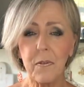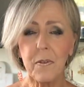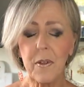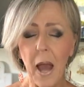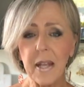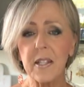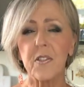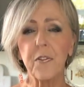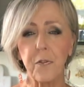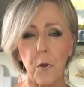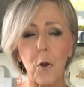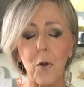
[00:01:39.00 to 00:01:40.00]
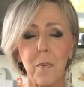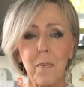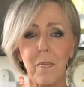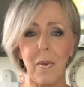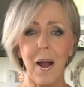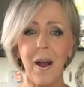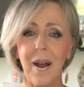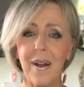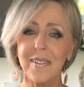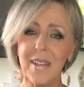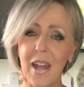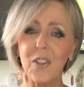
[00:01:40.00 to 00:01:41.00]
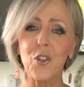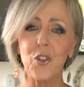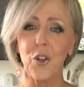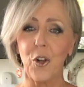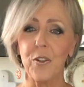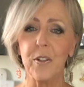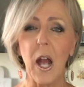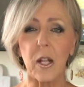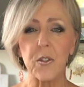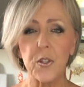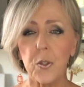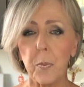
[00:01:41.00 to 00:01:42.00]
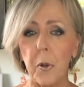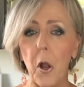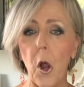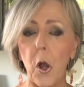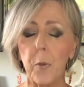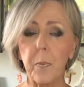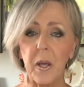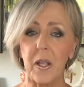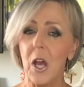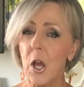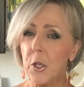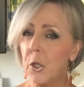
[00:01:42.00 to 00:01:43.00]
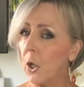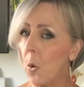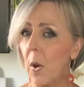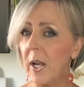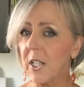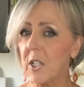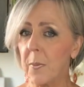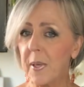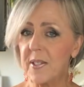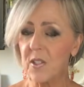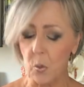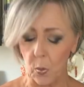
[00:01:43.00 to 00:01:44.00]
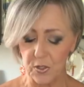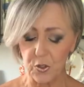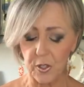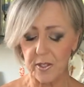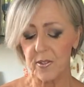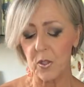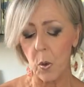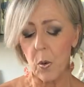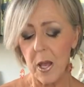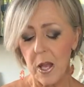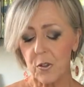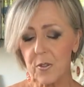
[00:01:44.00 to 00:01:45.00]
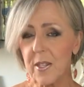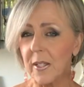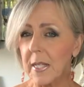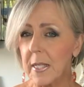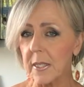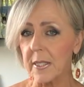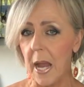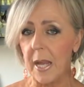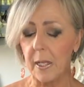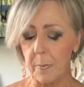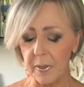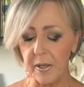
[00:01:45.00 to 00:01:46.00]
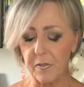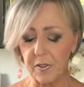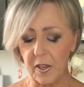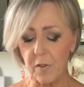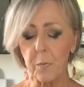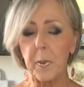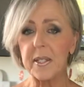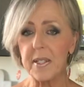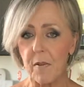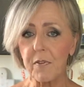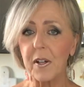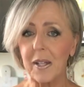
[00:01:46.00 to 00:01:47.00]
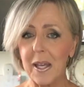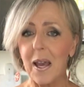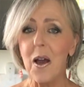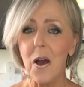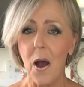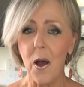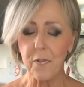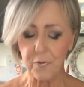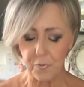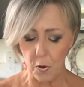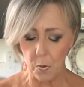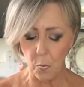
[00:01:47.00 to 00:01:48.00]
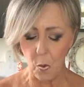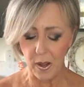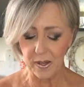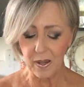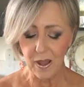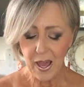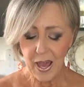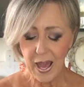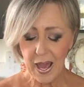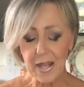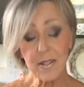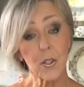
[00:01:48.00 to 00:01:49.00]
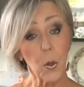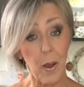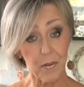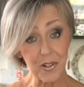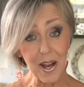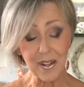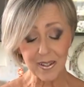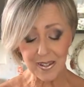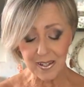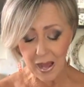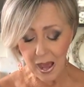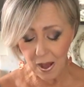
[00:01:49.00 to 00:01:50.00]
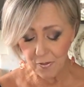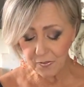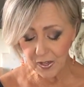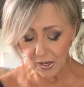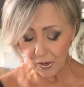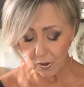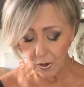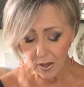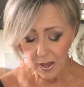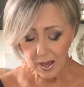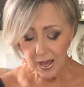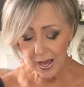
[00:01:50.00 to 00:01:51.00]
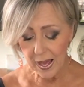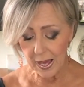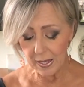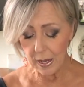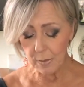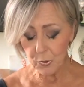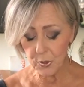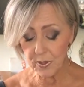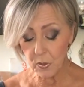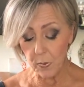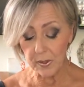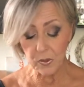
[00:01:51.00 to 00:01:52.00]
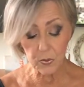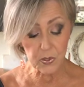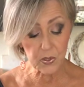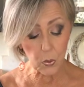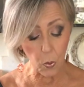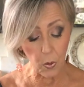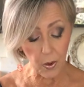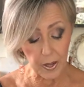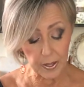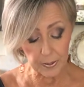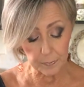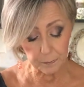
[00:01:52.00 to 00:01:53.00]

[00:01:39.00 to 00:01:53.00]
nice firm texture, not super hard, but you don't want it to be squishy. So just a little tiny bit of give, but definitely a firm one. And so I've cut it in half here, and I'm just going to score it.